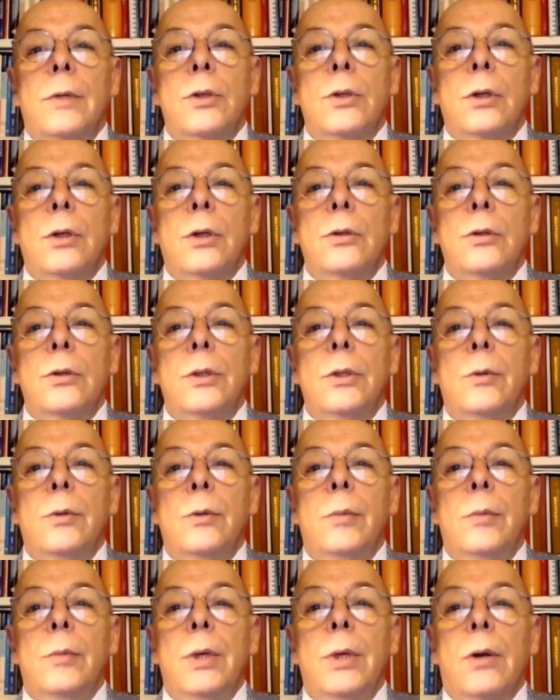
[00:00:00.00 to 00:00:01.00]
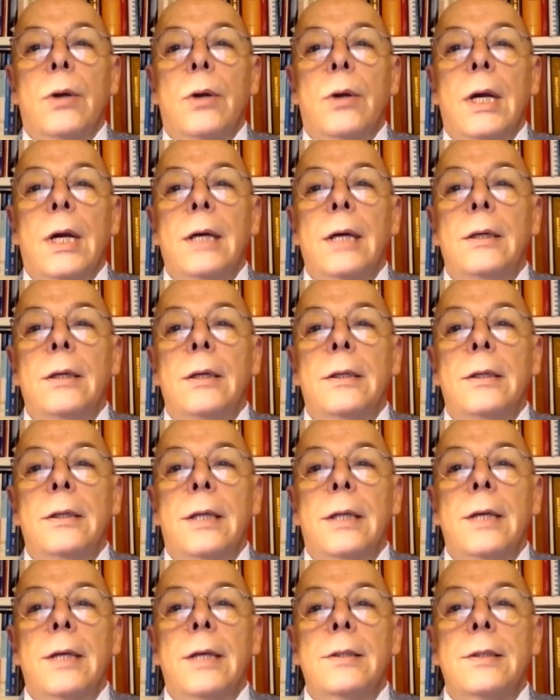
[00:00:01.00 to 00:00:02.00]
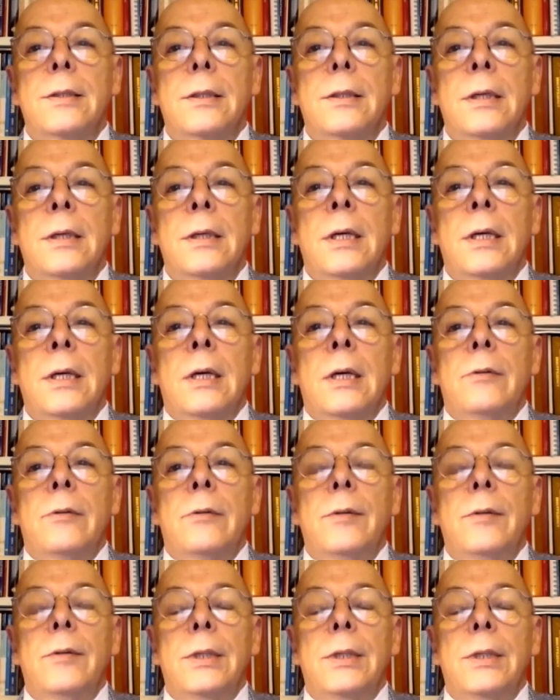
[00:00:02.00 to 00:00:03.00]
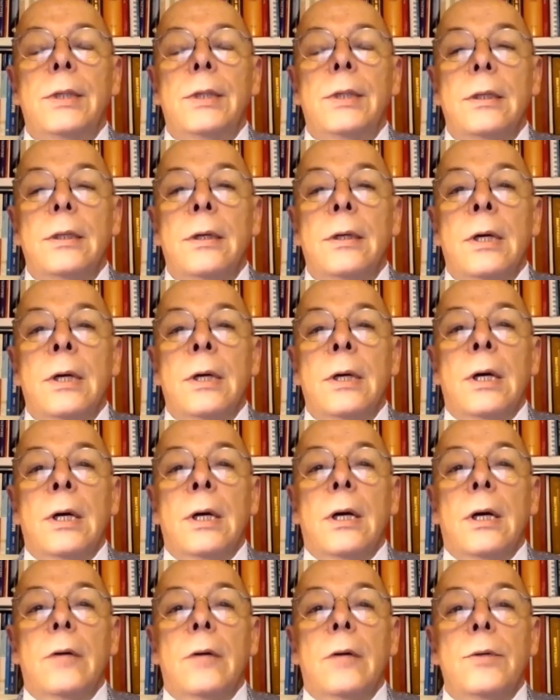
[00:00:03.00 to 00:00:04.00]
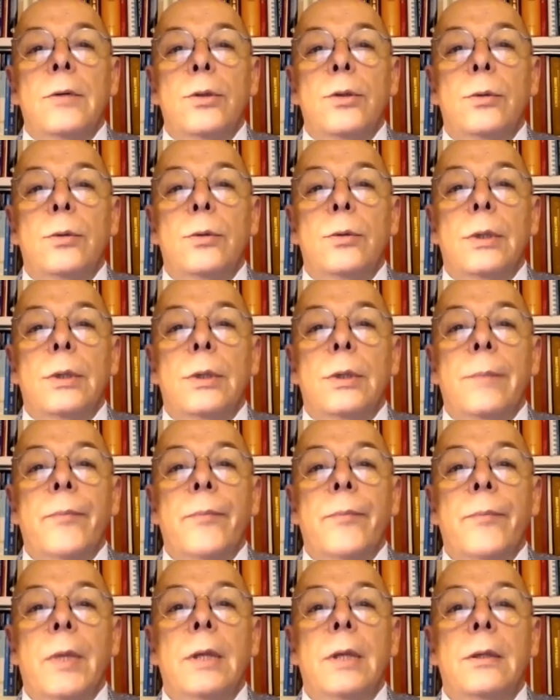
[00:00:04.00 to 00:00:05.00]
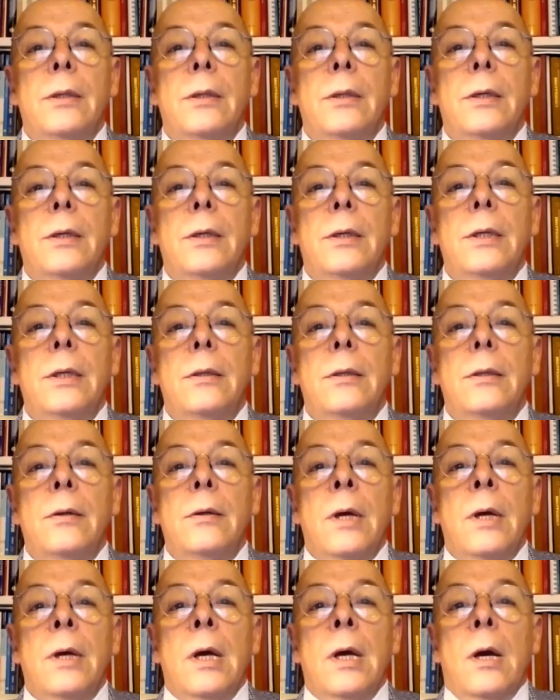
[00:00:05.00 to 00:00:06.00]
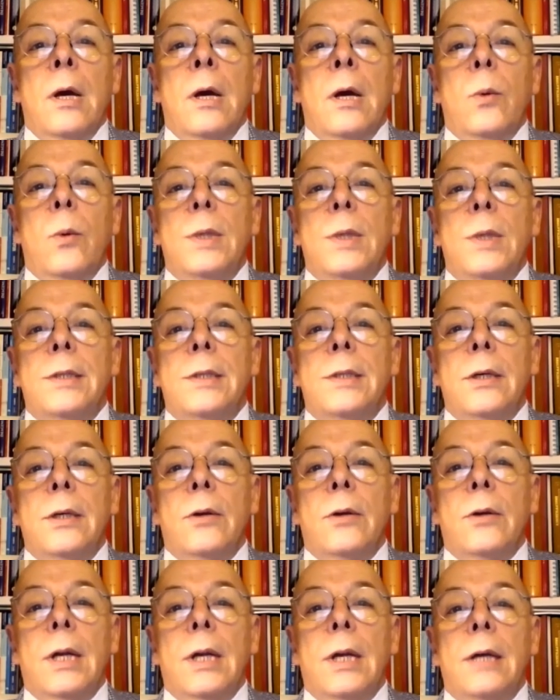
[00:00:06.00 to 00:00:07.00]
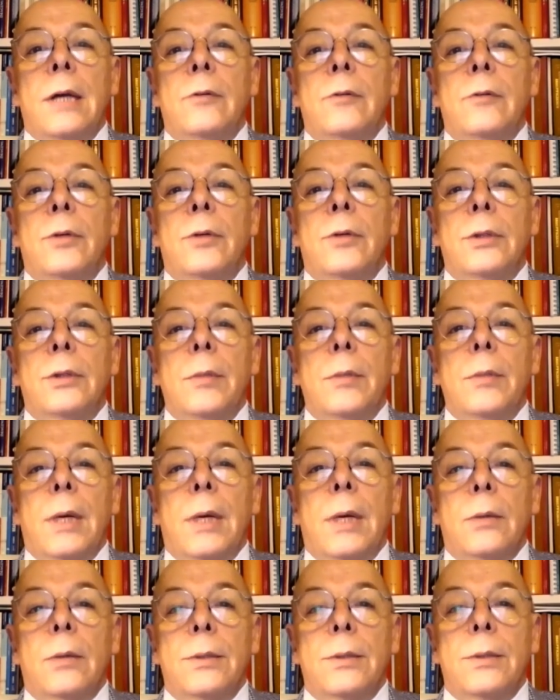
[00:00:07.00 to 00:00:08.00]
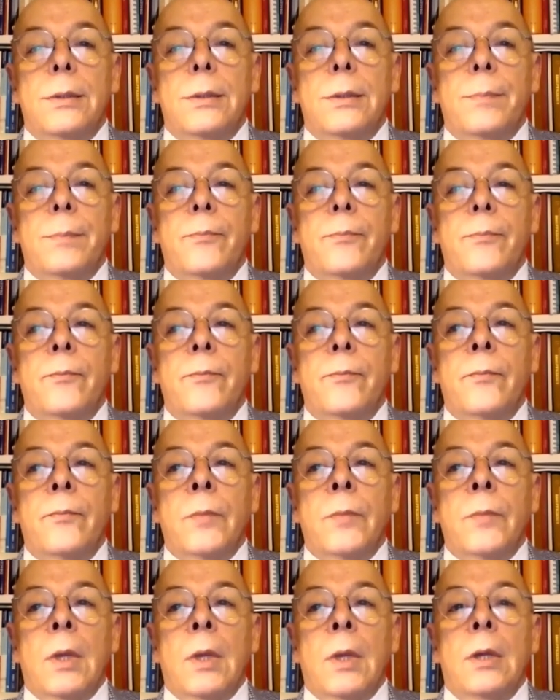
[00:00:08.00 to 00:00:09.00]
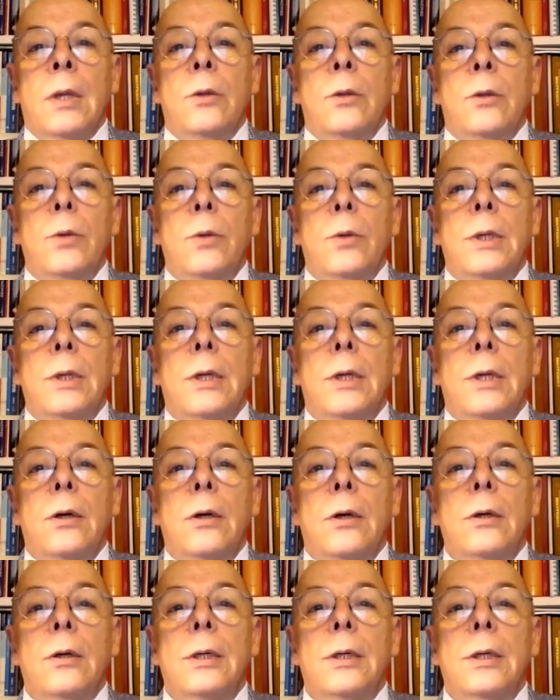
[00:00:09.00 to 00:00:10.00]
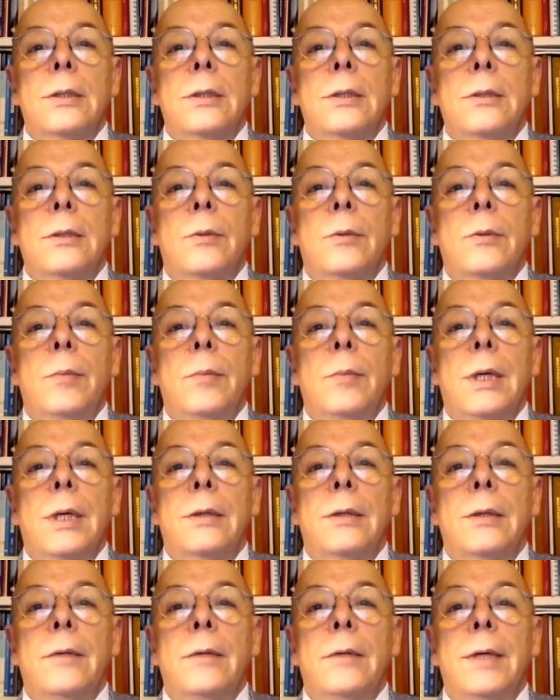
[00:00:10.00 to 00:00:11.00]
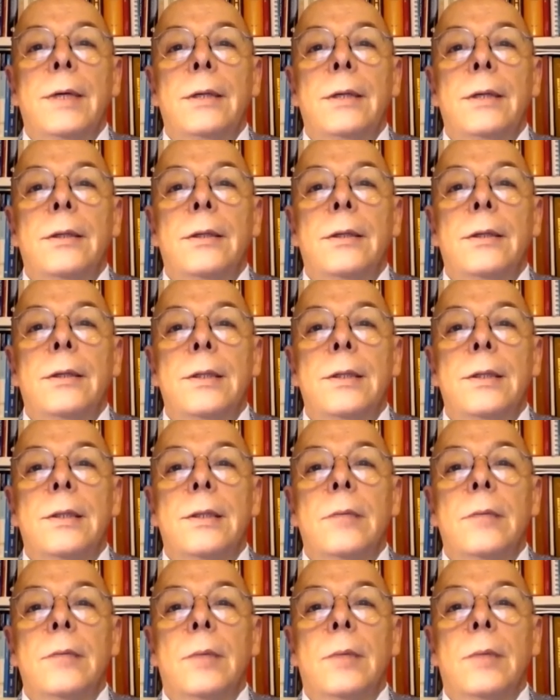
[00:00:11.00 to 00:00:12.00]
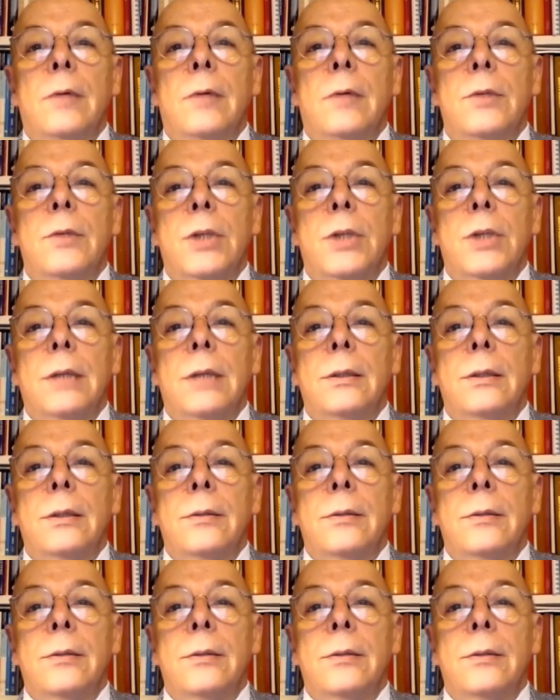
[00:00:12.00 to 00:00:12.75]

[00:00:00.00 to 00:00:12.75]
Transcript: Angiology will be online the next 15 of June, and it will stay online for 3 months. During the Congress, will be activate a system of chat